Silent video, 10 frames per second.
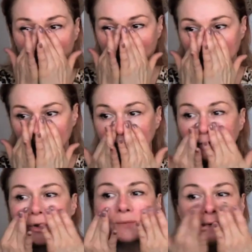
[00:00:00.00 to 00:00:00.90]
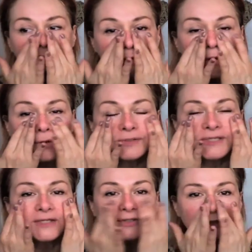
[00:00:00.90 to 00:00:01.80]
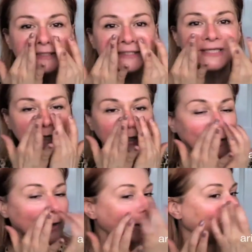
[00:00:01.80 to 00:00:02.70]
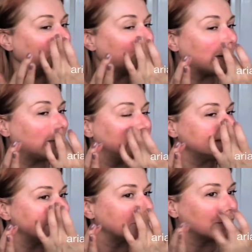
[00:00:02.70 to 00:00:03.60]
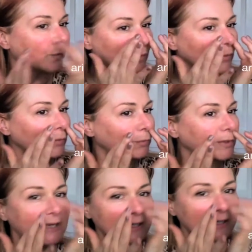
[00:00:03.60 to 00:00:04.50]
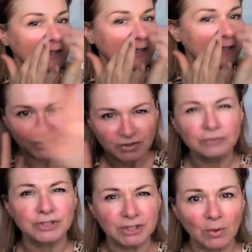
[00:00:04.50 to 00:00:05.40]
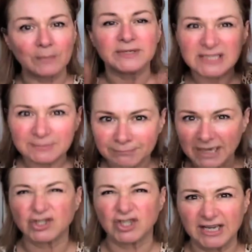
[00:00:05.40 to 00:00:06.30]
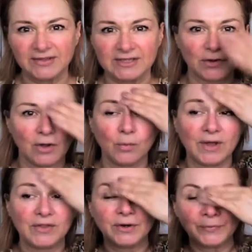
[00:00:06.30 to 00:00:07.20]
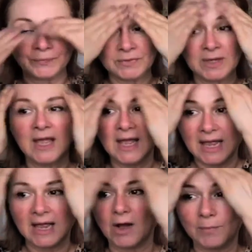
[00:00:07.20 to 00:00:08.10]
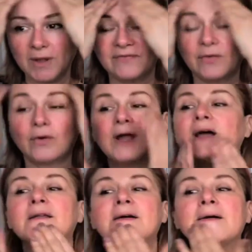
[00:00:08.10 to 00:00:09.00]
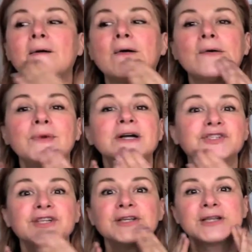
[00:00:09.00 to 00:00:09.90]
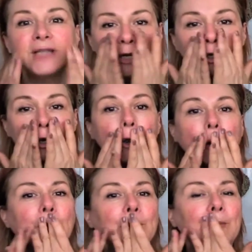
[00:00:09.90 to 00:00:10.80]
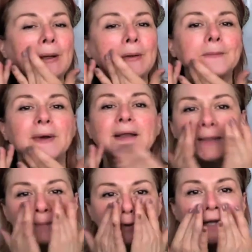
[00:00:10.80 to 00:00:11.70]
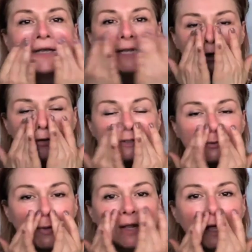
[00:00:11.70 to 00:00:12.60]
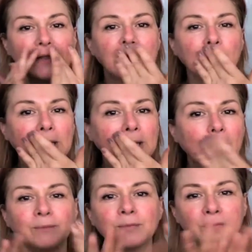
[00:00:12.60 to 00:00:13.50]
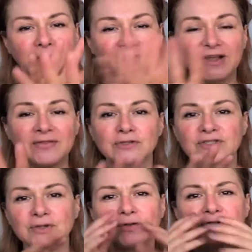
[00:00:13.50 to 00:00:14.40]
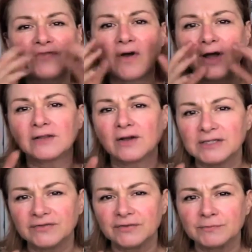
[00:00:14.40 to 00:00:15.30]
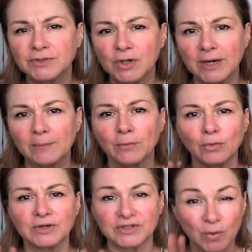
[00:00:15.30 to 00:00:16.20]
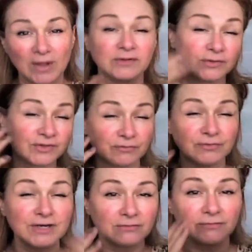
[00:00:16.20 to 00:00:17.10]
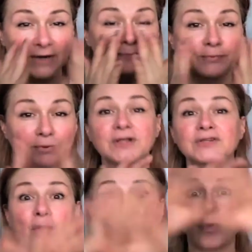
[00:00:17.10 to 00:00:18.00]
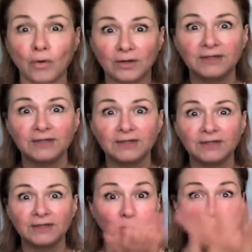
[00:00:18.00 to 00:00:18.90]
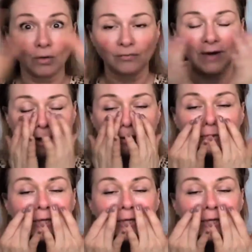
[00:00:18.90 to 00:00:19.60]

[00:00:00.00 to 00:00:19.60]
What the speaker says: I'm putting it on my nose, as you can see here, around this area where really the pores do show up, especially in this hot weather. On my forehead, on my chin again, around my lip line here as well. That will help prevent those, those fine lines from showing up more as well. So it's a really great product all around.